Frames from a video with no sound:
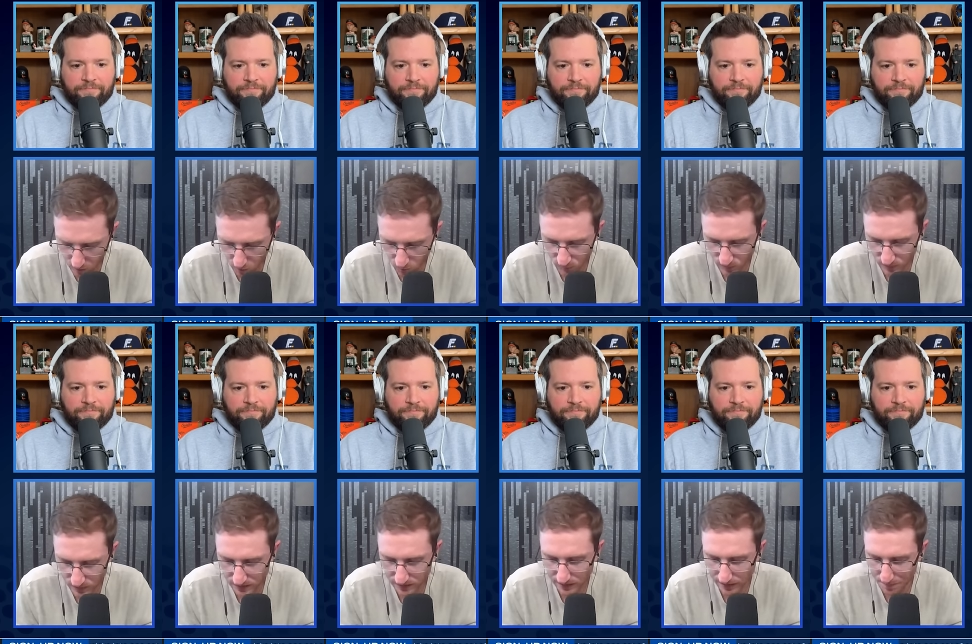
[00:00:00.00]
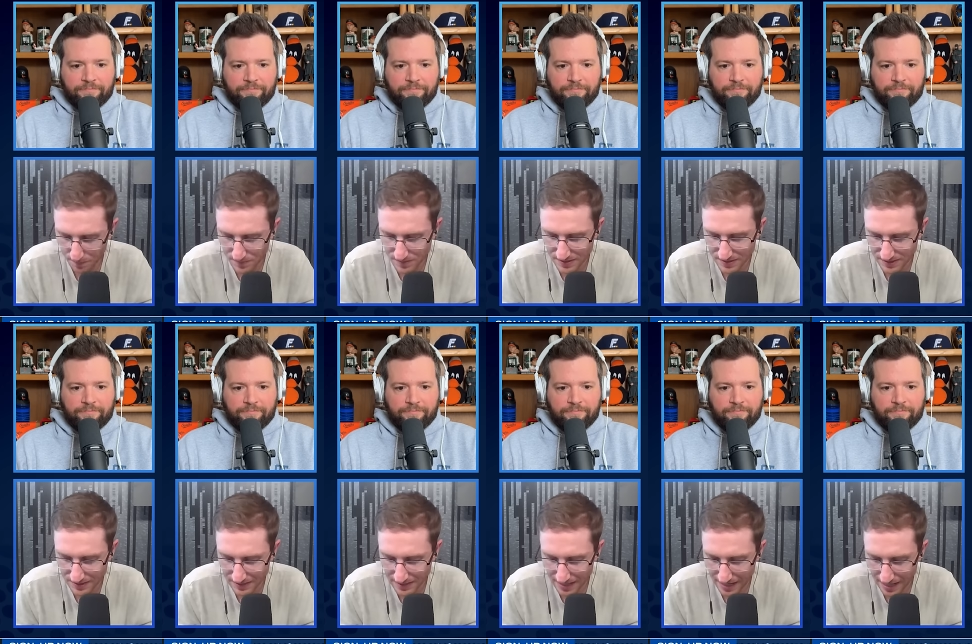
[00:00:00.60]
Speaker 1: over
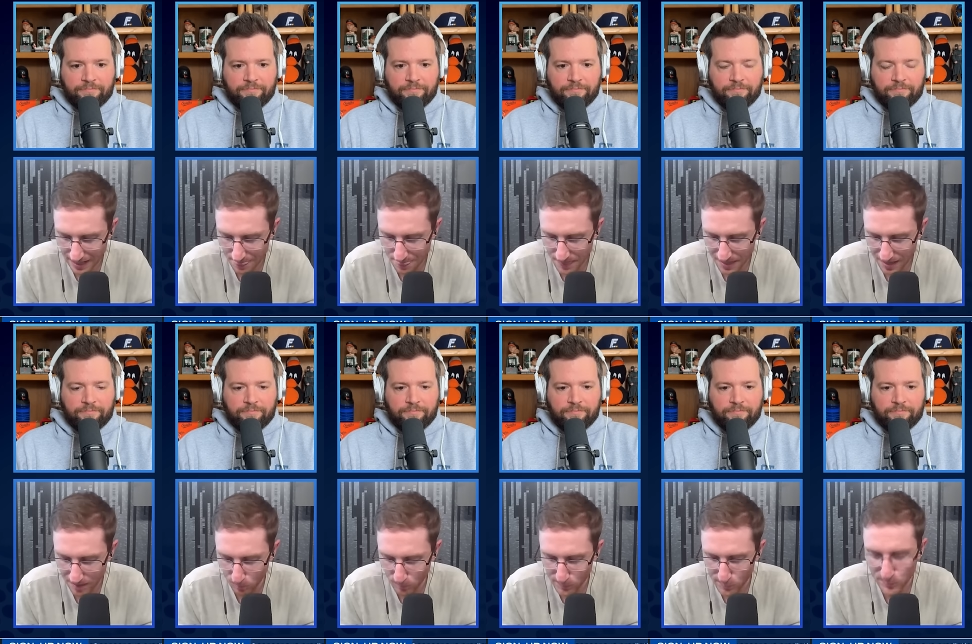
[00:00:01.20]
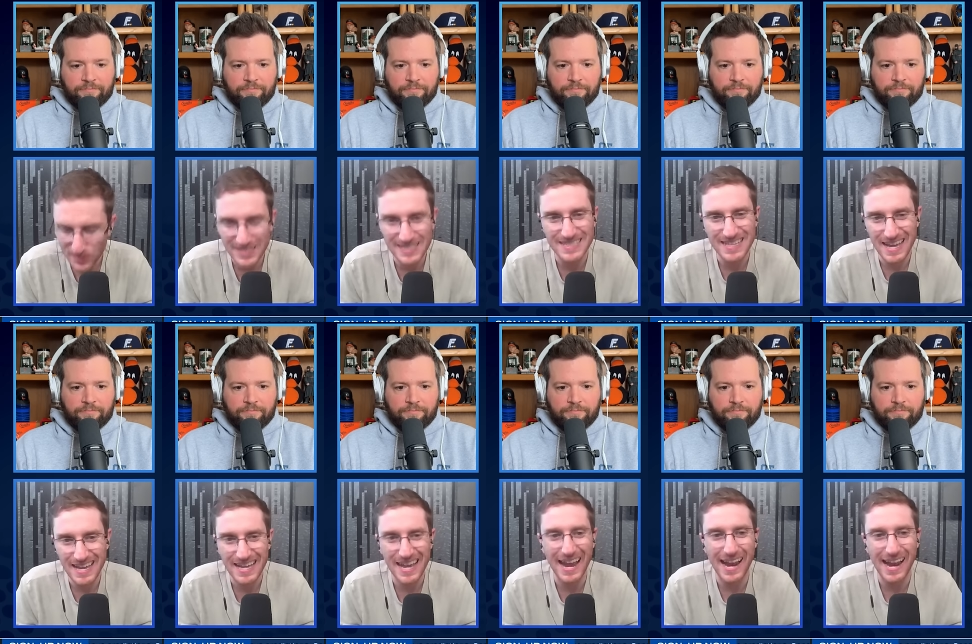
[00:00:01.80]
Clemson, and then we are going to take